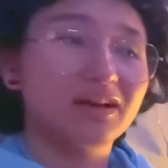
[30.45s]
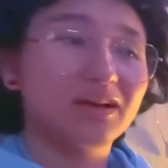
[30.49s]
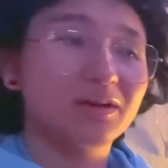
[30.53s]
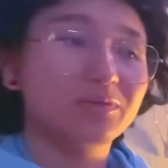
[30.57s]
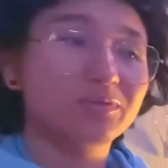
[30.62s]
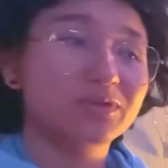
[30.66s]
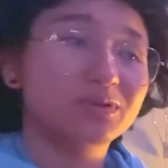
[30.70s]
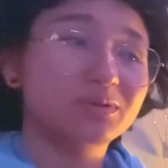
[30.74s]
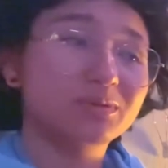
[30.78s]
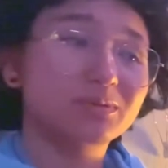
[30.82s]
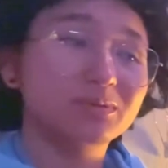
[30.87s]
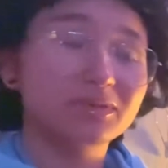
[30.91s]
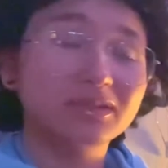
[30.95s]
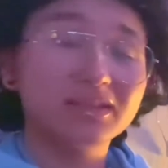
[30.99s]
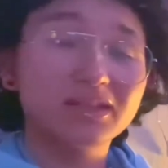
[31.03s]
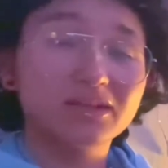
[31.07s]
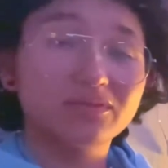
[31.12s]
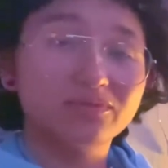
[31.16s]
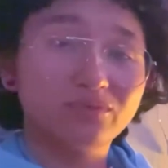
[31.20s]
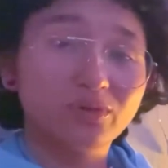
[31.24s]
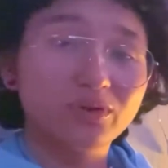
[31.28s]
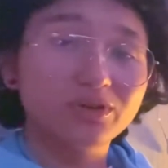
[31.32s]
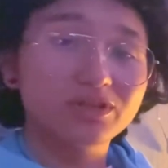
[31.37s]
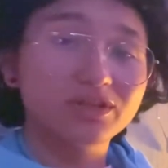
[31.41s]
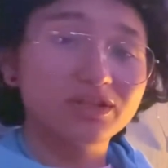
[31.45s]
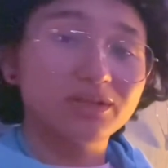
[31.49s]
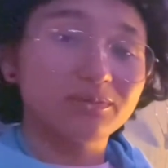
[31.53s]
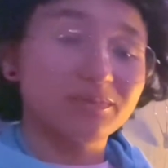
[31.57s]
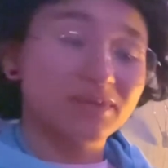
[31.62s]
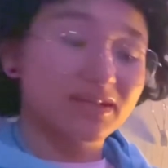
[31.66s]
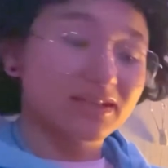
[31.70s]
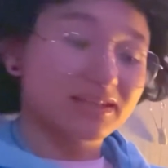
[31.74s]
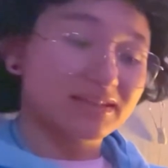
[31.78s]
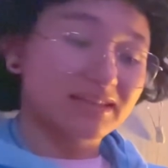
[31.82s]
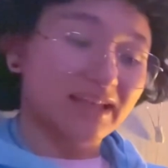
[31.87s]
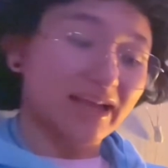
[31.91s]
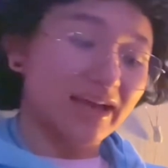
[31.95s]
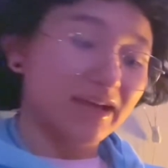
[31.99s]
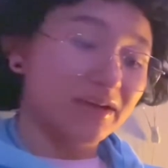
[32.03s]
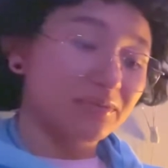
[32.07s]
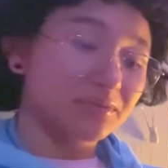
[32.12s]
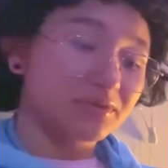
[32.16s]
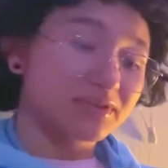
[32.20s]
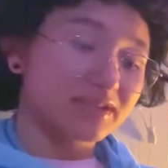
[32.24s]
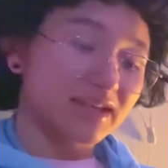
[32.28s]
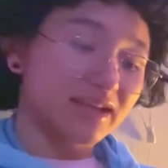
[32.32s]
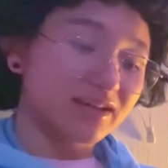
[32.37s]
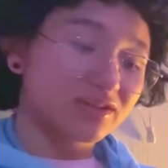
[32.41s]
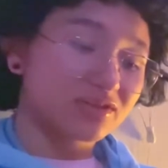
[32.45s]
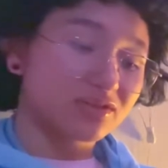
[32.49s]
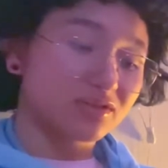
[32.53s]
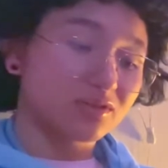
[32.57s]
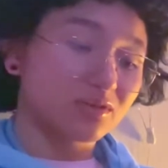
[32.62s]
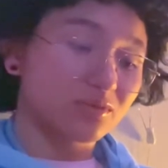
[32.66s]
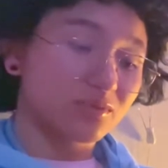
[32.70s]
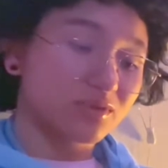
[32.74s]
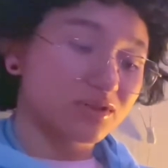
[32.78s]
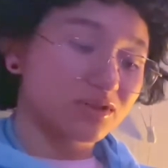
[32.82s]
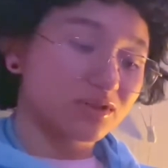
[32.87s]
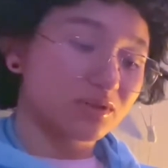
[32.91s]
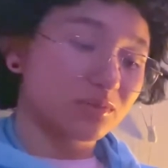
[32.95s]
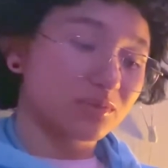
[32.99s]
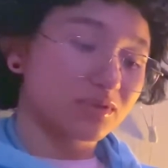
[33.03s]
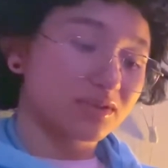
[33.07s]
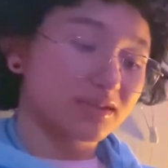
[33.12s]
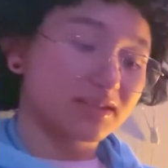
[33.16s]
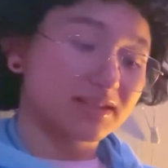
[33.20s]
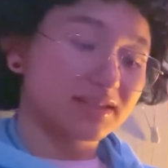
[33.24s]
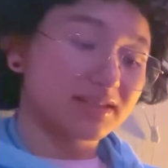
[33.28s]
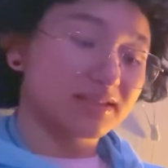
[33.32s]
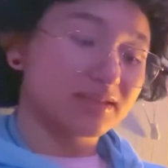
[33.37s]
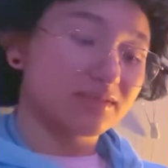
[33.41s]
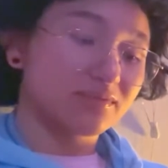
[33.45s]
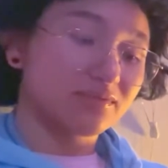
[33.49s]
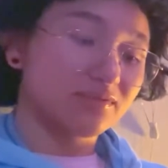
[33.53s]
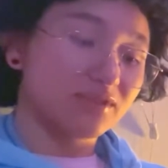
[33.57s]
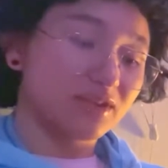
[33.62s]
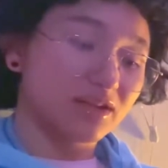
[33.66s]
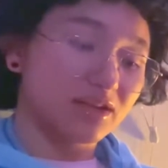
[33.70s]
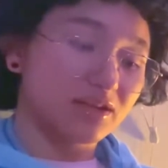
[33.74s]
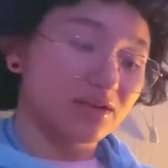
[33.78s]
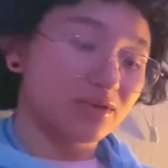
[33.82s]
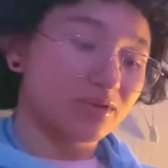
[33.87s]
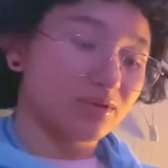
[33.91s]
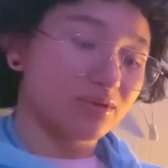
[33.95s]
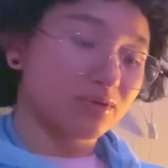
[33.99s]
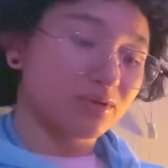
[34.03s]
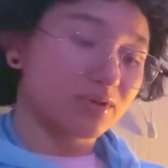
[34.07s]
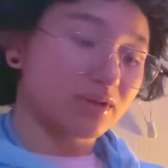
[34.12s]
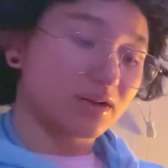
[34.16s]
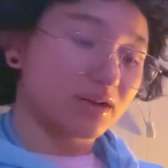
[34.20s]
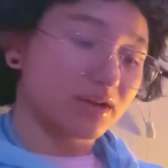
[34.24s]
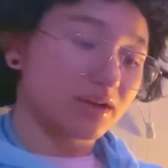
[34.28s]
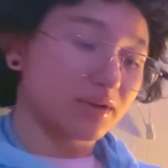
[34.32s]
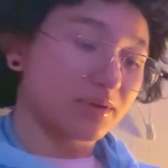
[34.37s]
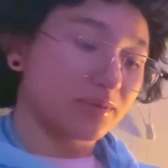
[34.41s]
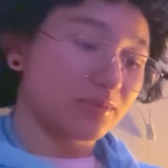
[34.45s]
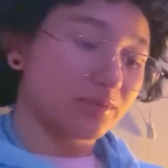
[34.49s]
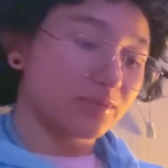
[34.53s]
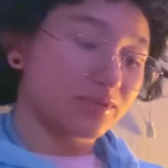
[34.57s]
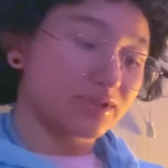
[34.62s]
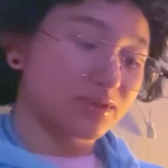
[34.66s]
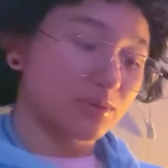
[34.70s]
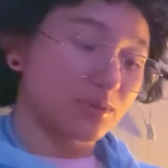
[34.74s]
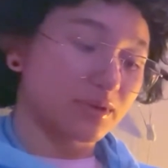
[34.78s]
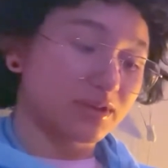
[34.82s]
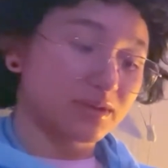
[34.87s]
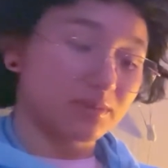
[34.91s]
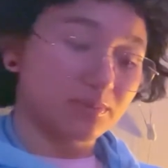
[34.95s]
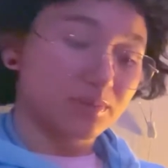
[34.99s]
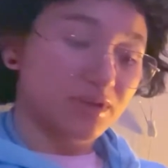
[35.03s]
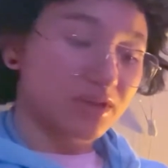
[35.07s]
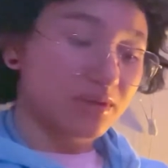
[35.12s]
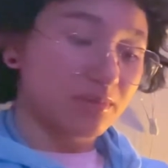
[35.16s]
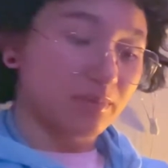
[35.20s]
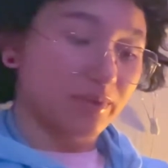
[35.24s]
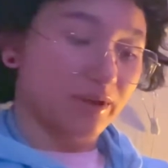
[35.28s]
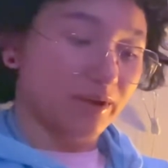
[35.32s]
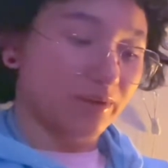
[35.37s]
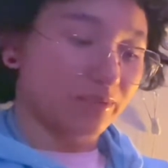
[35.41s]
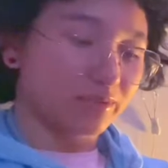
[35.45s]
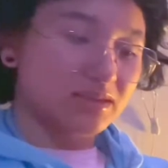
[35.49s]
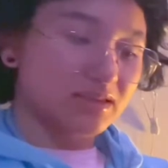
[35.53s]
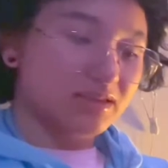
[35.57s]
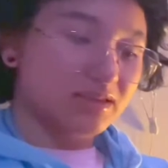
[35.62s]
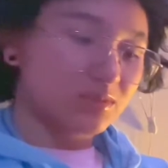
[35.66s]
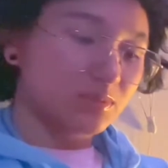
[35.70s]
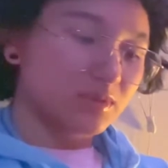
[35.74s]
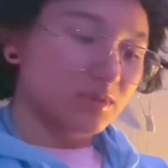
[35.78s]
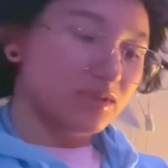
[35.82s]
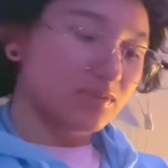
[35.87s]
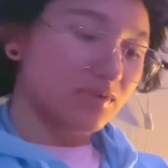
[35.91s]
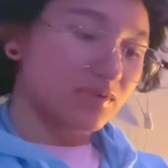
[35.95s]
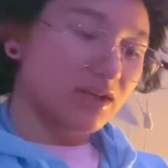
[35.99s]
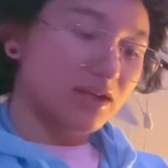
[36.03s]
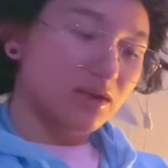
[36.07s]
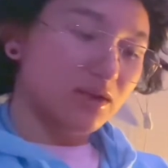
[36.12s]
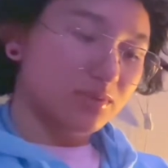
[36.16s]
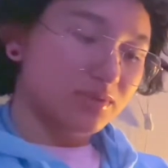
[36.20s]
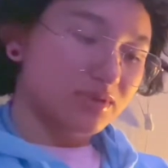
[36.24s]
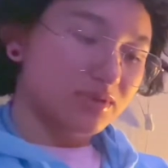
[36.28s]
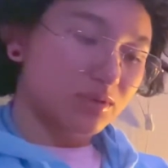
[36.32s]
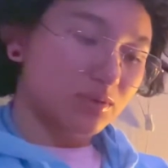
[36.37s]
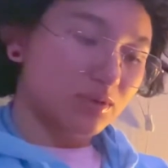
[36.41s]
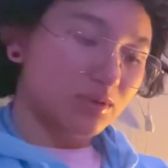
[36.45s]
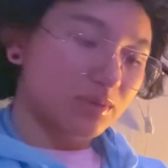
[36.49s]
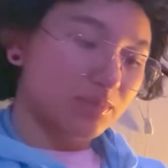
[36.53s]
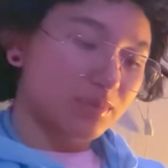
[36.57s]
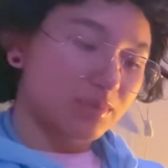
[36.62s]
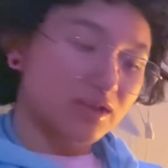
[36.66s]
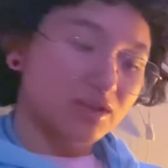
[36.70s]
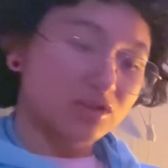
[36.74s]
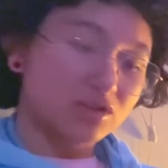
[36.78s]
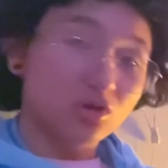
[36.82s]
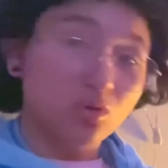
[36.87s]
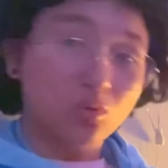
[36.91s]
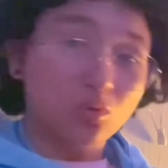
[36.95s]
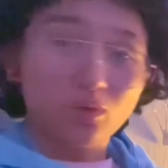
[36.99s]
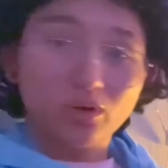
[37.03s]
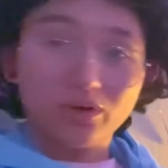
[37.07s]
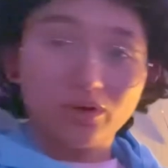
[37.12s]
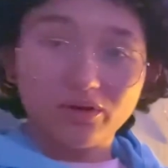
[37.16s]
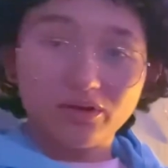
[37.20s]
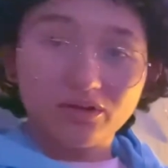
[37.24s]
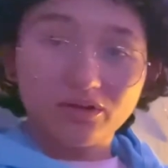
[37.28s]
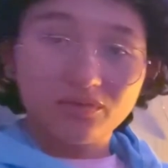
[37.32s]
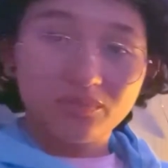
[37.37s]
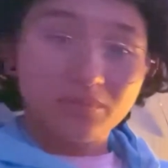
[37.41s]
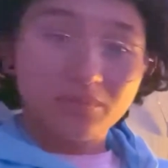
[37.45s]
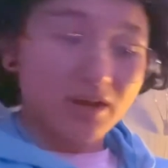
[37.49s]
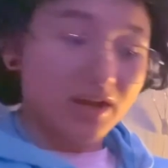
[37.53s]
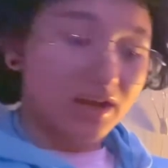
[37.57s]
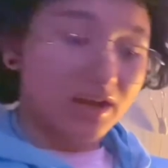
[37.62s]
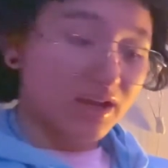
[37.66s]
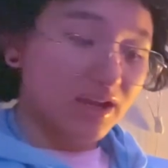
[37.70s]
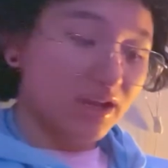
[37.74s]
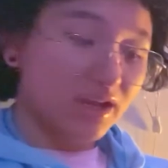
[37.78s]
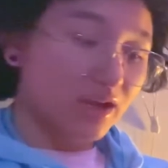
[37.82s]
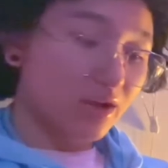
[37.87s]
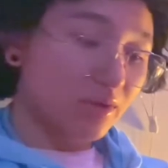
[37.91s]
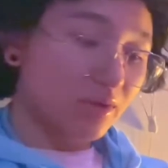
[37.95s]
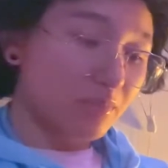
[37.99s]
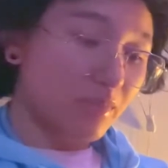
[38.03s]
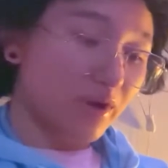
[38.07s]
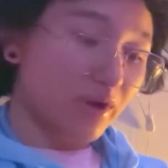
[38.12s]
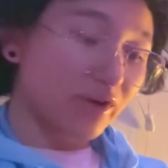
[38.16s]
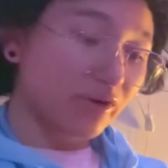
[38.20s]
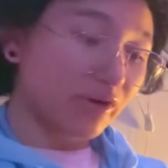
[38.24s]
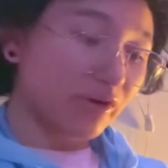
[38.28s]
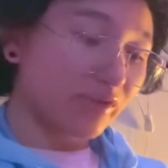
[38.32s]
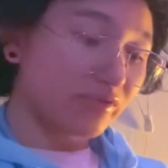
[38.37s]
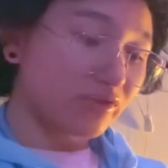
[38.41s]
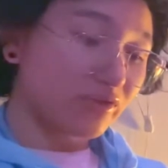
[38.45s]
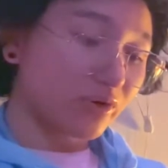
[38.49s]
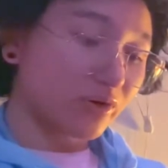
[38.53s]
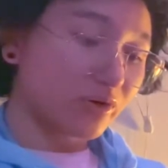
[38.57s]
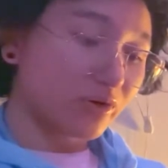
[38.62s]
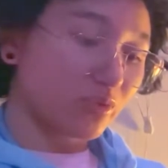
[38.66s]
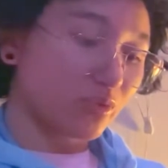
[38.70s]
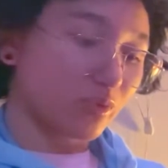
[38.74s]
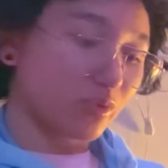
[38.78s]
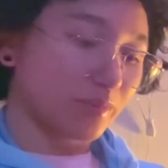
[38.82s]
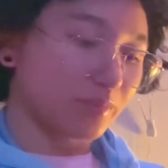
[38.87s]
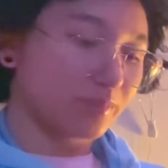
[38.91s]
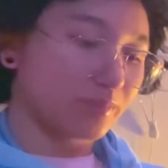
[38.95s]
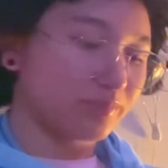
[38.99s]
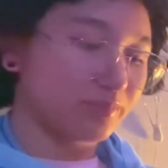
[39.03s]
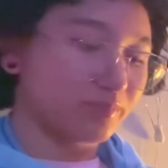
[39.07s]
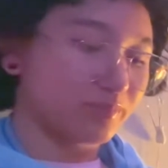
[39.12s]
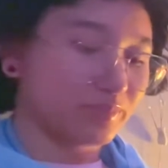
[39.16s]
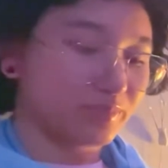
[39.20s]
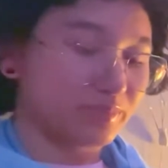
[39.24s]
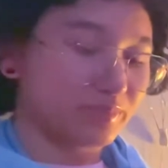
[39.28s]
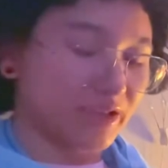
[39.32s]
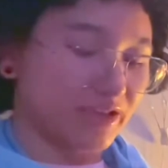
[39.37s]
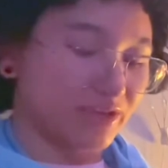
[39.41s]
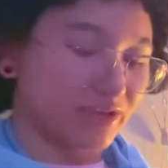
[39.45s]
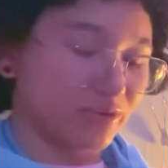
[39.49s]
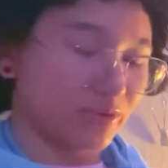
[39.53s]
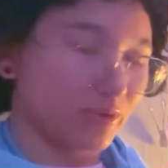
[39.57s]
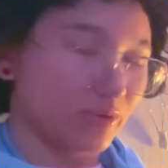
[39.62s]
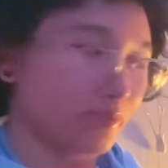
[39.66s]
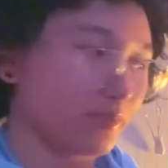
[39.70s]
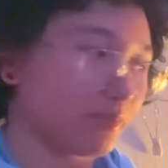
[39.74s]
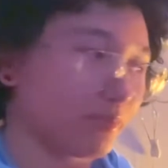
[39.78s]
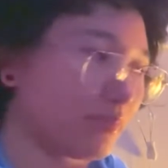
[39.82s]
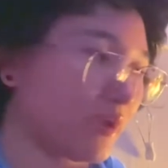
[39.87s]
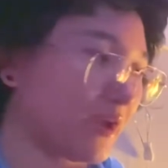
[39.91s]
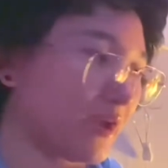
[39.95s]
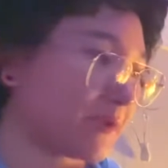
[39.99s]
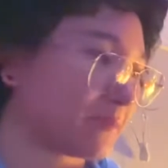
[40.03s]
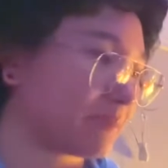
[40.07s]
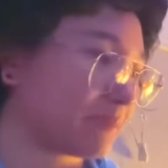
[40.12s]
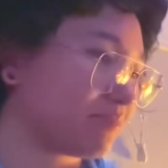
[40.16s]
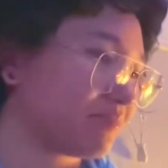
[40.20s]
Which was really unfortunate because that was actually originally what this video was going to be about. This week's video was going to be a tour of my Minecraft hardcore playthrough, but